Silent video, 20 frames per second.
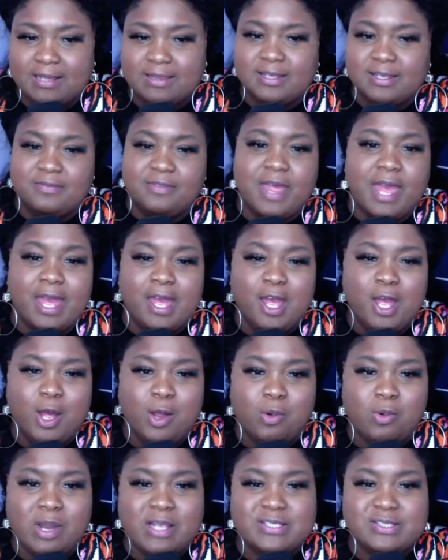I love that
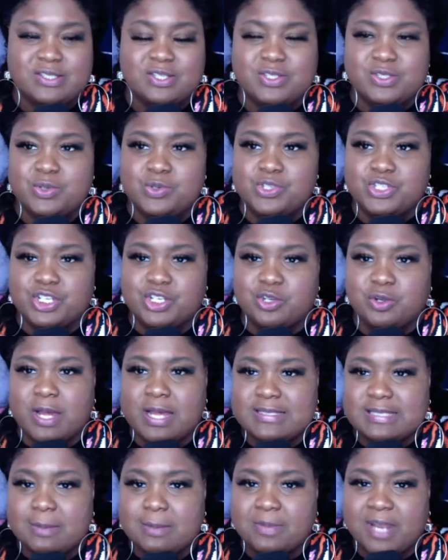restitution. You
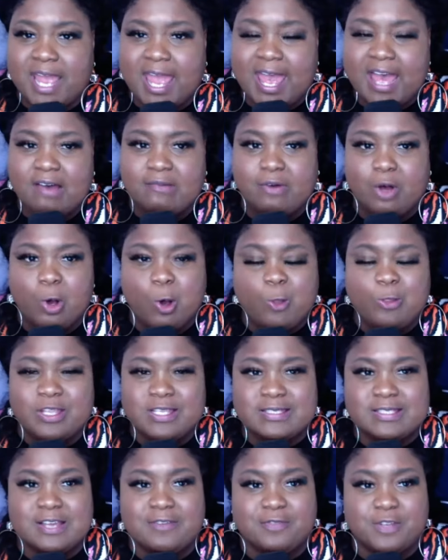guys, I'm going to have all
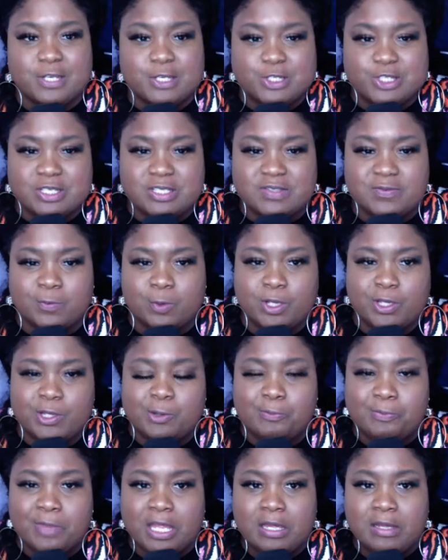these definitions for
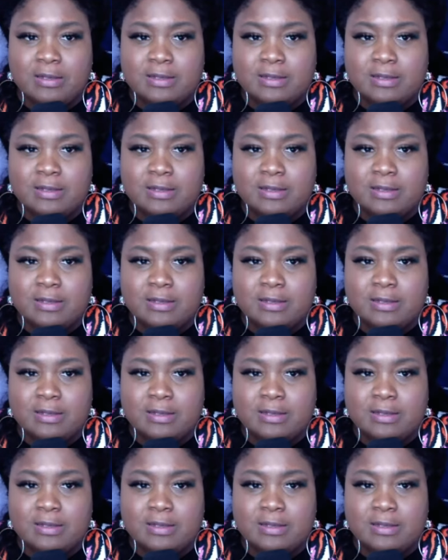you